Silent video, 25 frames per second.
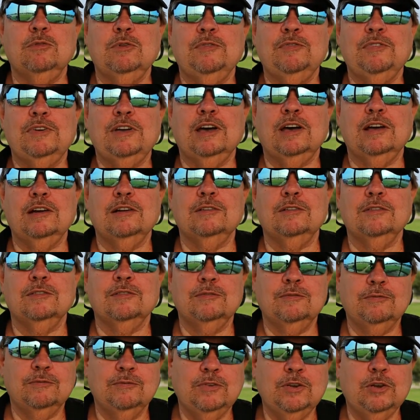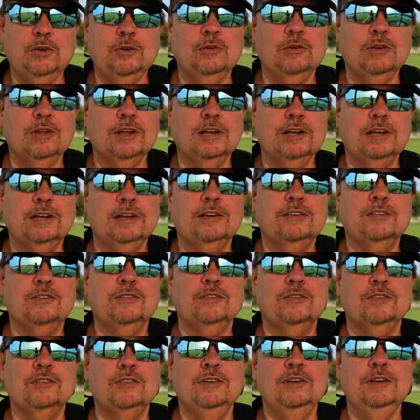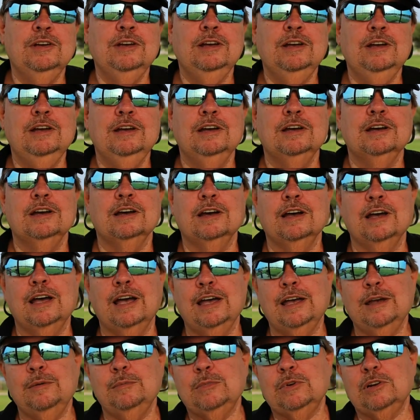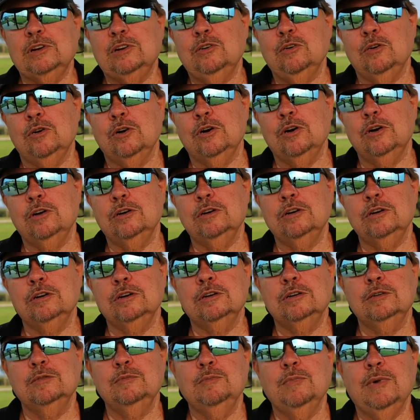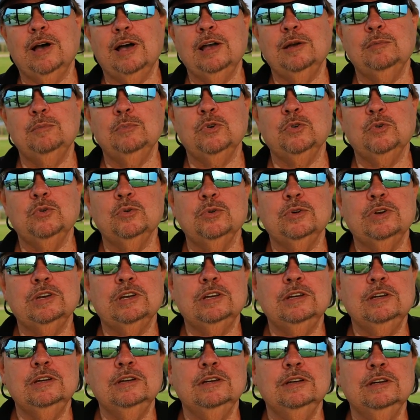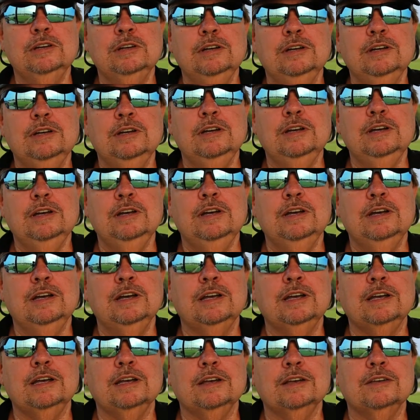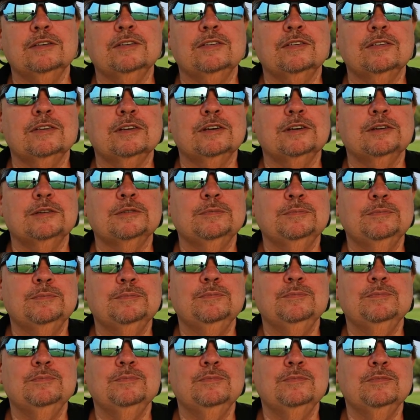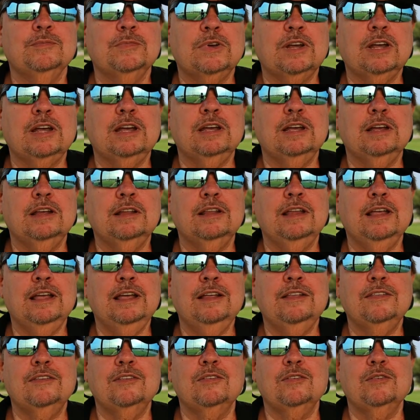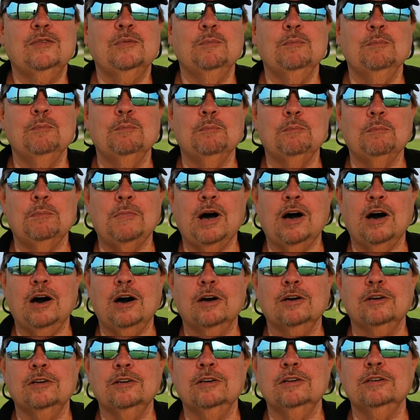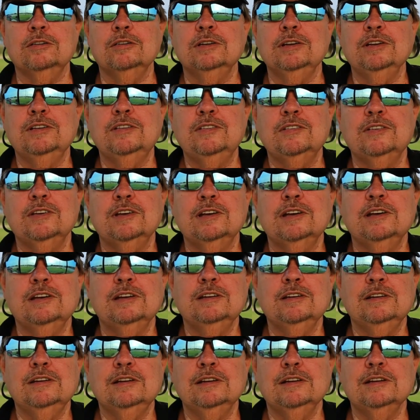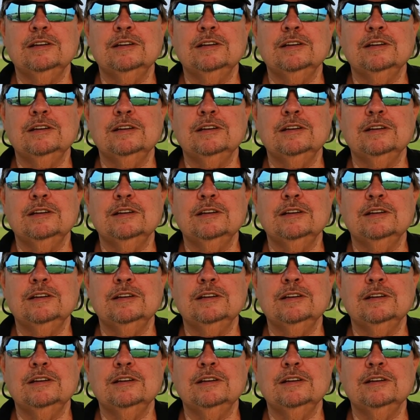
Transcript: We've got a few lakes. Amon Carter by Bowie is it's moderately stained.